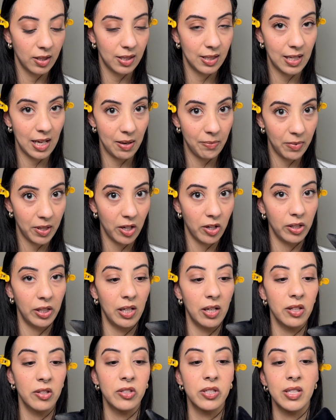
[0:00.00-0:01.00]
same thing on
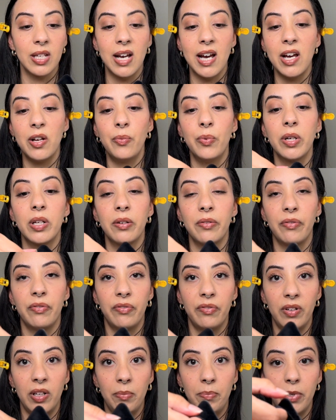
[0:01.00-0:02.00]
the other side. We're gonna
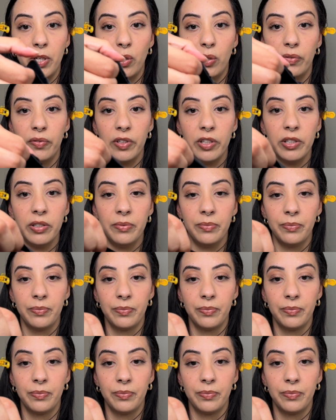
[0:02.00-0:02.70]
flip it over,